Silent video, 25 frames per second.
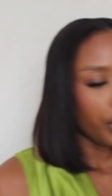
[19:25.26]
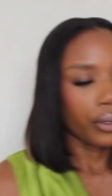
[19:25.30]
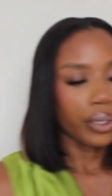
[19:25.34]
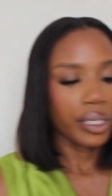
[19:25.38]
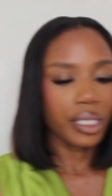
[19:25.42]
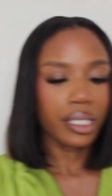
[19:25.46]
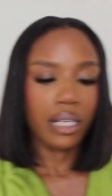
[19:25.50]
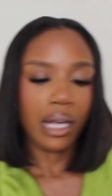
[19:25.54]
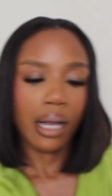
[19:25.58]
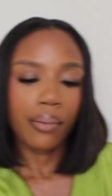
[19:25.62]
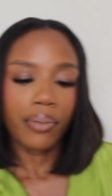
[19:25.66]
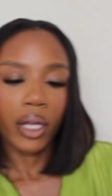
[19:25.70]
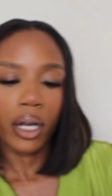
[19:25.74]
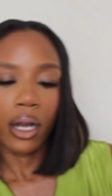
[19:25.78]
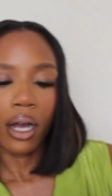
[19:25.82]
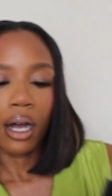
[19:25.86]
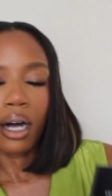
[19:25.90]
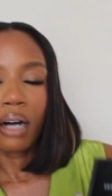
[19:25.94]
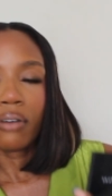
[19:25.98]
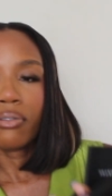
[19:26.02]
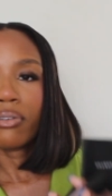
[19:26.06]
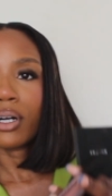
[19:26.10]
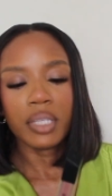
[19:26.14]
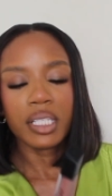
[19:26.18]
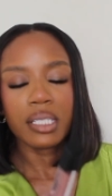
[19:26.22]
going to top that
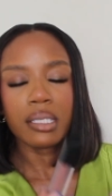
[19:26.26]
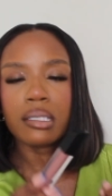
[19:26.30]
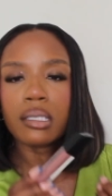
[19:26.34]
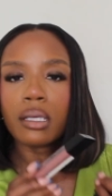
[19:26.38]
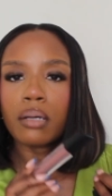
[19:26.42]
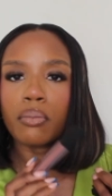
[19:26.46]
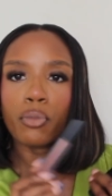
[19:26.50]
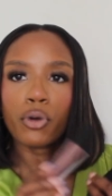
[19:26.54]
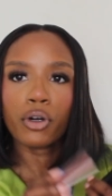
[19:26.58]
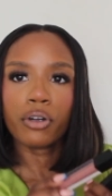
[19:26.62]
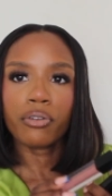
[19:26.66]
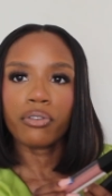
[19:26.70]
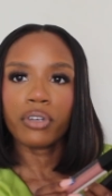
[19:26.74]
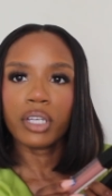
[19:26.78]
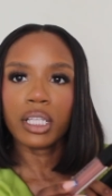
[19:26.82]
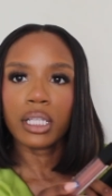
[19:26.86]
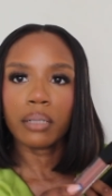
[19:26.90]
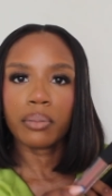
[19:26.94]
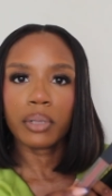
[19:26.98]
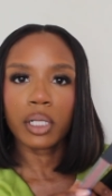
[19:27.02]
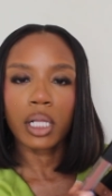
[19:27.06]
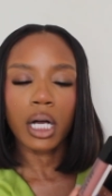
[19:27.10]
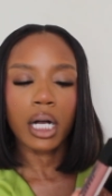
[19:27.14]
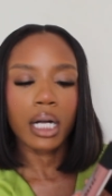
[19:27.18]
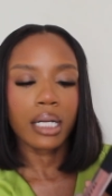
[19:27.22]
off. This is a Morphe lip
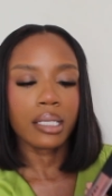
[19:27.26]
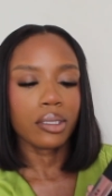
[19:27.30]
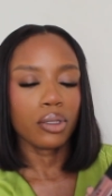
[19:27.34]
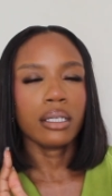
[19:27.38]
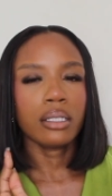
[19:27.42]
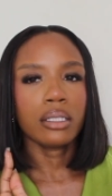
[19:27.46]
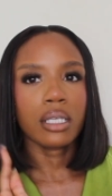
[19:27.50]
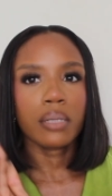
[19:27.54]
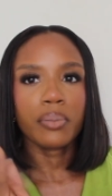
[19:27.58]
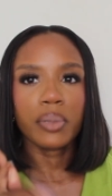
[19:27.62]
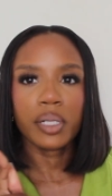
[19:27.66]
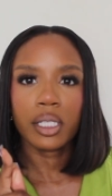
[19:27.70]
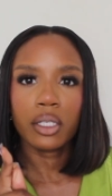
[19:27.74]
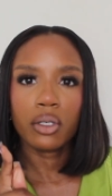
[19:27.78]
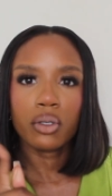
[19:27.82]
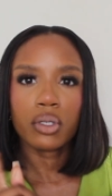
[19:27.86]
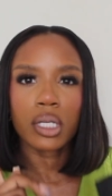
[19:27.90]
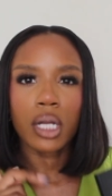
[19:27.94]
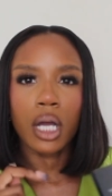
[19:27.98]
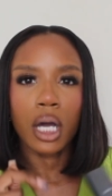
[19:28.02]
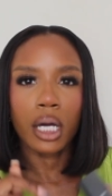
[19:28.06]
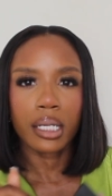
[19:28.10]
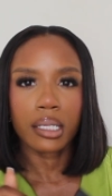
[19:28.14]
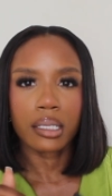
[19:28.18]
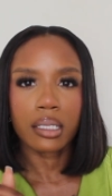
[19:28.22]
gloss. I typically use an
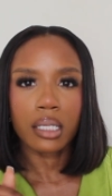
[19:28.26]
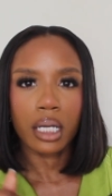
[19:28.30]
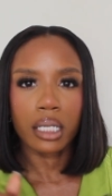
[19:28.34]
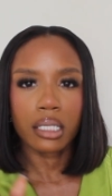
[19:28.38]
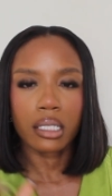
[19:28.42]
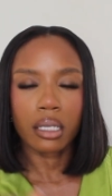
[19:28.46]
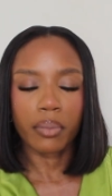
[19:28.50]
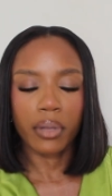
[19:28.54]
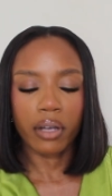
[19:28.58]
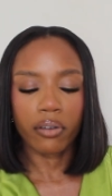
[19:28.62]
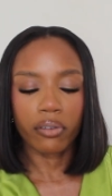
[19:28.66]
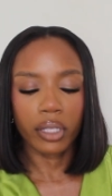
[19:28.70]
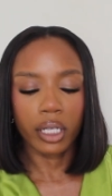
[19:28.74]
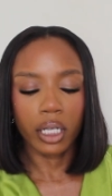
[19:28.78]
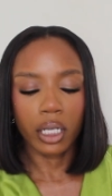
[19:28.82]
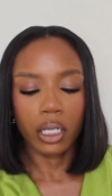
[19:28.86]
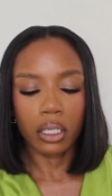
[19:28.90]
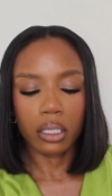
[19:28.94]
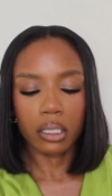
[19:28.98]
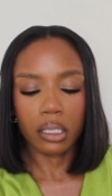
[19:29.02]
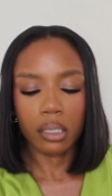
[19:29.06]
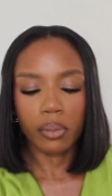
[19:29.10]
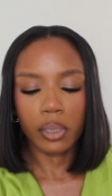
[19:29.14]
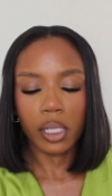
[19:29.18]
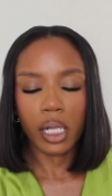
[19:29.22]
Anastasia Beverly
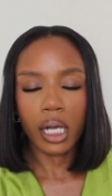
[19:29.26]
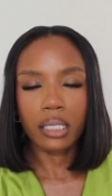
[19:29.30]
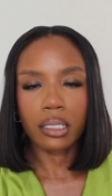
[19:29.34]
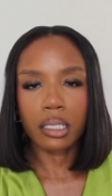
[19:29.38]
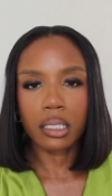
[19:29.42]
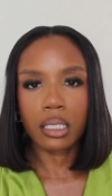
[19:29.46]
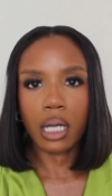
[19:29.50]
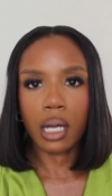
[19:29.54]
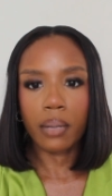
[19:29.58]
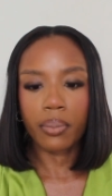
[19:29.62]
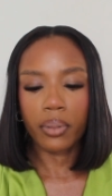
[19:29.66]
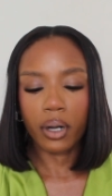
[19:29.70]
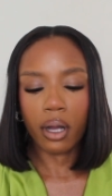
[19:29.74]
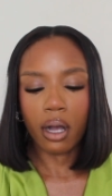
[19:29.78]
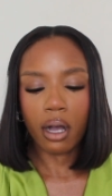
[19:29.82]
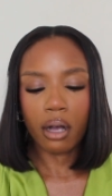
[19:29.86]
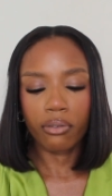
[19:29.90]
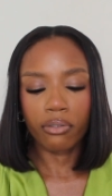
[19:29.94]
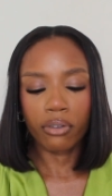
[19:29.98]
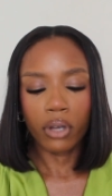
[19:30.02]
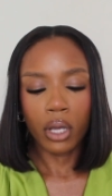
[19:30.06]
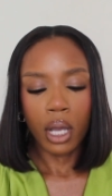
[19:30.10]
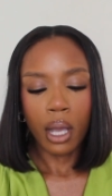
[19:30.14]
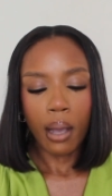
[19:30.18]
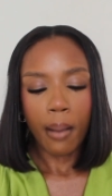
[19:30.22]
Hills lip gloss to top it
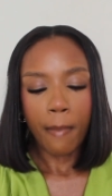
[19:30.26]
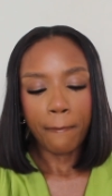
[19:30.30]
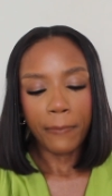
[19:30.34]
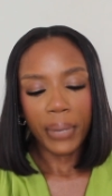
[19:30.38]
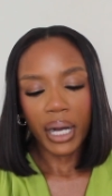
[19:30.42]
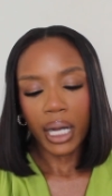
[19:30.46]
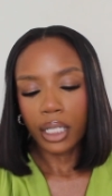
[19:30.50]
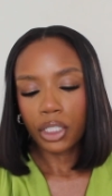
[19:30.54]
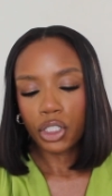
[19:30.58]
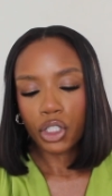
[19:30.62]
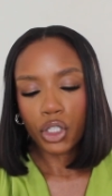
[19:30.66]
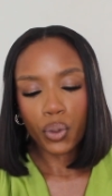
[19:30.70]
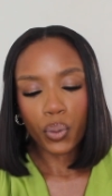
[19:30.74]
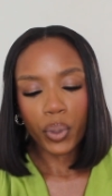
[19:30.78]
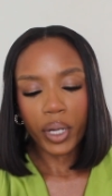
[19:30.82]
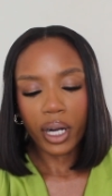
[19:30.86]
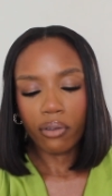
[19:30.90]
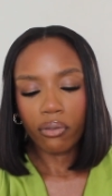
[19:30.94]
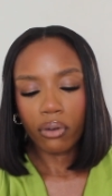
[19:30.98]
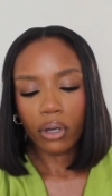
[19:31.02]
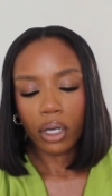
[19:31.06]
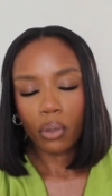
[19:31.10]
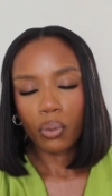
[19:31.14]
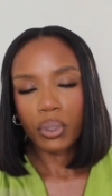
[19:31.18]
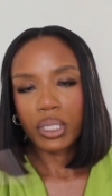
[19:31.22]
off, but just
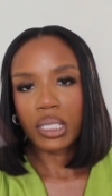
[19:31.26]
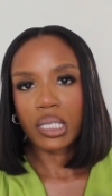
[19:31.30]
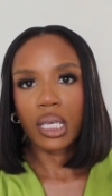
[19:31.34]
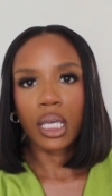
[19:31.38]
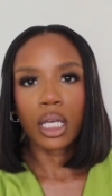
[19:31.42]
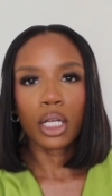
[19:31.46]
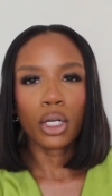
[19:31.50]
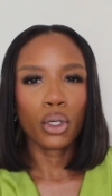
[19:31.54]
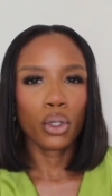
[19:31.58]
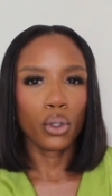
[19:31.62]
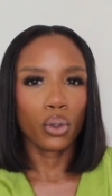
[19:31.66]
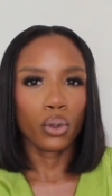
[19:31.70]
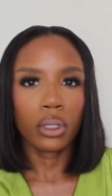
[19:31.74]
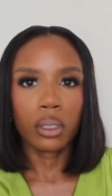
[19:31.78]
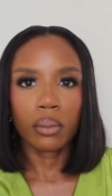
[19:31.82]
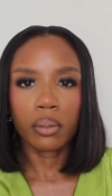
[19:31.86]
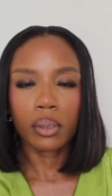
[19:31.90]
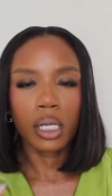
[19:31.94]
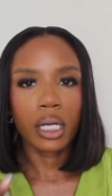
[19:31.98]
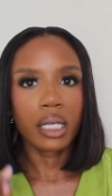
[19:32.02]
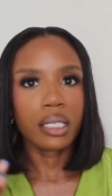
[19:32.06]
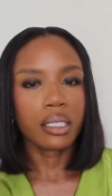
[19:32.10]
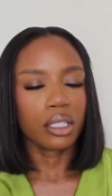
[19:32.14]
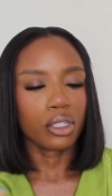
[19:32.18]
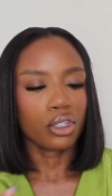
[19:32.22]
whatever, once again, nude lip
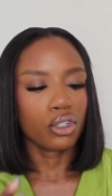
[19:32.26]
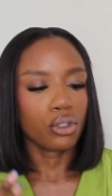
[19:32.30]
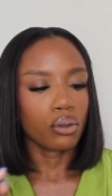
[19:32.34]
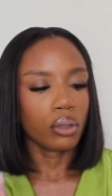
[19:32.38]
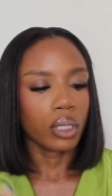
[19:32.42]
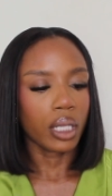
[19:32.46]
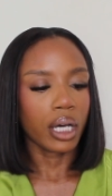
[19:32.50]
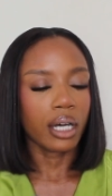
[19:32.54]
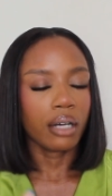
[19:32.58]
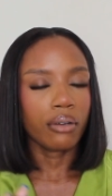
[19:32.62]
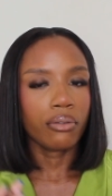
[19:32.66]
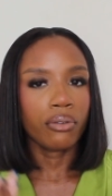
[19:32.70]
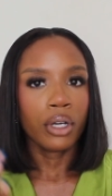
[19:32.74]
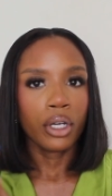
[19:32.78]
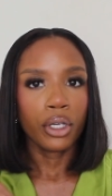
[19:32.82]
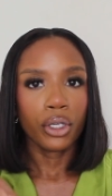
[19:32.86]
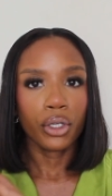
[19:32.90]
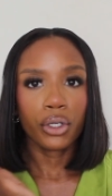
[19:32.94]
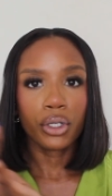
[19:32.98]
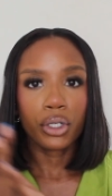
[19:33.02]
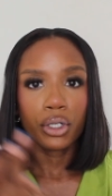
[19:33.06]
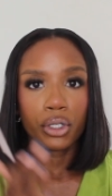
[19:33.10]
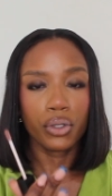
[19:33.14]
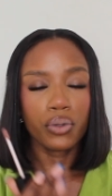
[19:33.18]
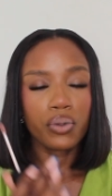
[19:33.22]
gloss that you love. You
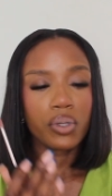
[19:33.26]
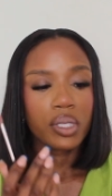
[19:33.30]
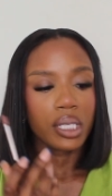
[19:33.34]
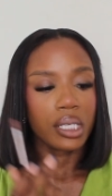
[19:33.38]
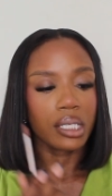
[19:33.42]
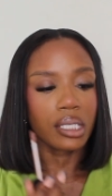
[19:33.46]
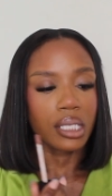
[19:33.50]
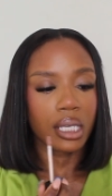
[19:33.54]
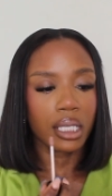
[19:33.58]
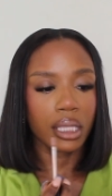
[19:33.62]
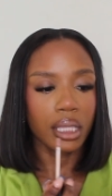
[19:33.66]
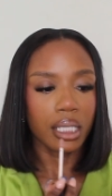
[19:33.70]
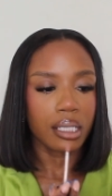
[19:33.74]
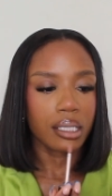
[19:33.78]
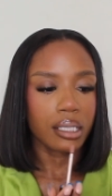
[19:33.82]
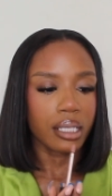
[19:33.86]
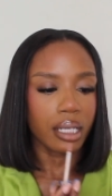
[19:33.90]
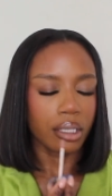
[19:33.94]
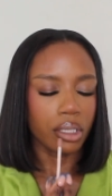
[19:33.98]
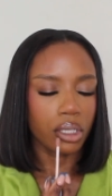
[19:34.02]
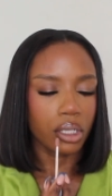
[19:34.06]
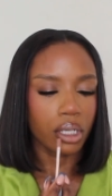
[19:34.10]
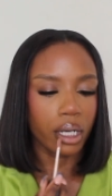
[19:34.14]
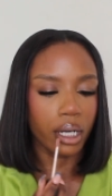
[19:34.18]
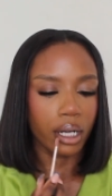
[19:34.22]
can use this in the
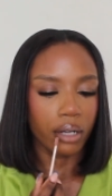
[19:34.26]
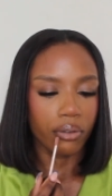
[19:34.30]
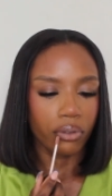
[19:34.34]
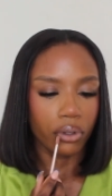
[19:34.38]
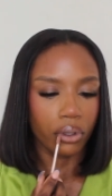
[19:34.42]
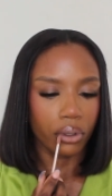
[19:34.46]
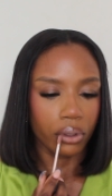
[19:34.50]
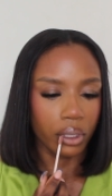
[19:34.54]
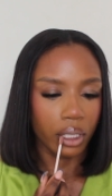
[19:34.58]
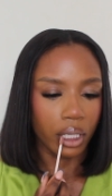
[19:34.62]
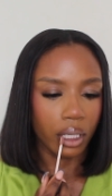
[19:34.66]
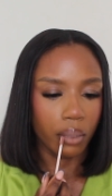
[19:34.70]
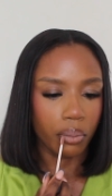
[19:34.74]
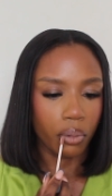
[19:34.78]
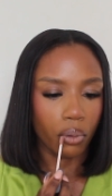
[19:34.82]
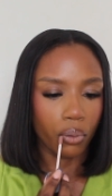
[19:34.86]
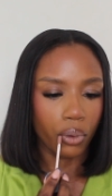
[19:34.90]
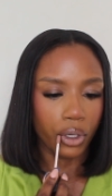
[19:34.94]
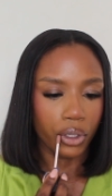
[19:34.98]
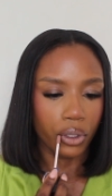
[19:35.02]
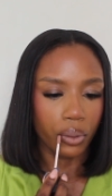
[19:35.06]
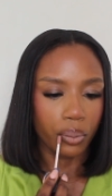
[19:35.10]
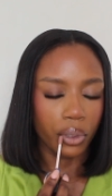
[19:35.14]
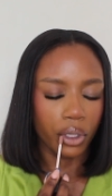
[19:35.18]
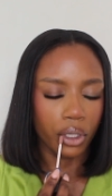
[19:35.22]
center of your lip where
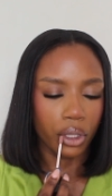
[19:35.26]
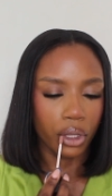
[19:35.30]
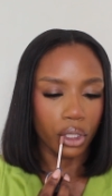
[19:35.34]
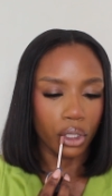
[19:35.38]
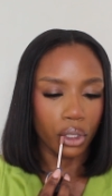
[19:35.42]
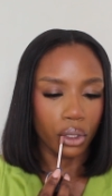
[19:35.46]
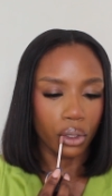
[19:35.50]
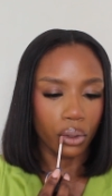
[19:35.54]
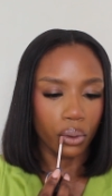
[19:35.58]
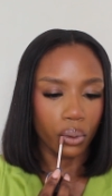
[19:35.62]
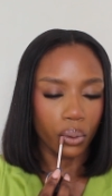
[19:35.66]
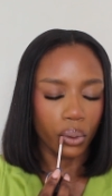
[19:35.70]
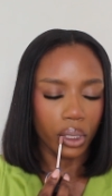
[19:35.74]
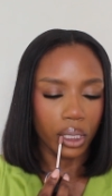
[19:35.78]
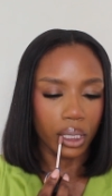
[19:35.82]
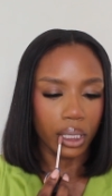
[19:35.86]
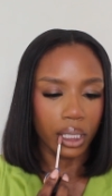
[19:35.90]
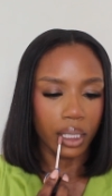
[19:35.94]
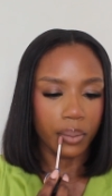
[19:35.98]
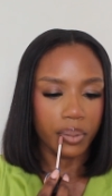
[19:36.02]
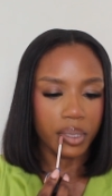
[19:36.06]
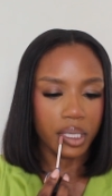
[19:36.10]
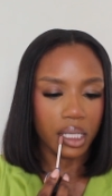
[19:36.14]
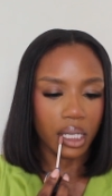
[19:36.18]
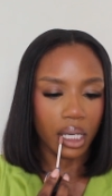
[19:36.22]
you put the nude
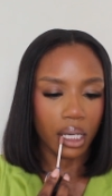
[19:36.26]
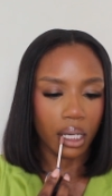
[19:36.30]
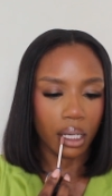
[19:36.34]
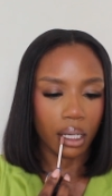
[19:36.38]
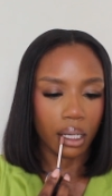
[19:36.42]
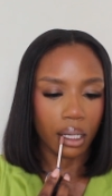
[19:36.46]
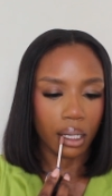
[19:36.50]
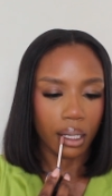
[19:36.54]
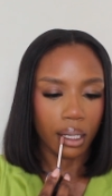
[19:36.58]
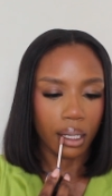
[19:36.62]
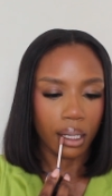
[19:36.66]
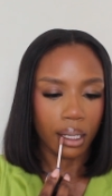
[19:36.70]
lipstick.